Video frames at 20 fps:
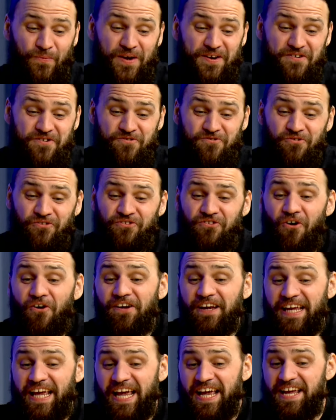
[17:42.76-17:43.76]
When do you
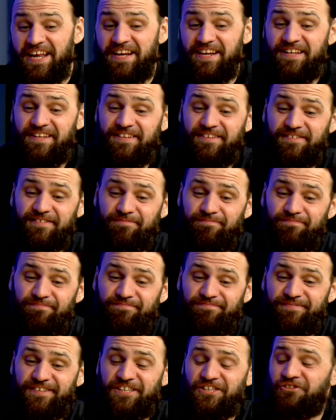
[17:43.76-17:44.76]
start getting
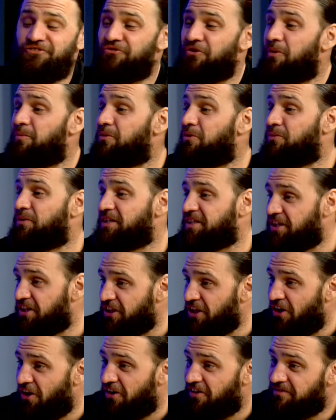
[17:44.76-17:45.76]
in trouble with the
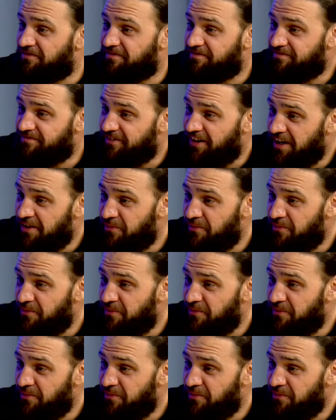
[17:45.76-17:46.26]
law, right?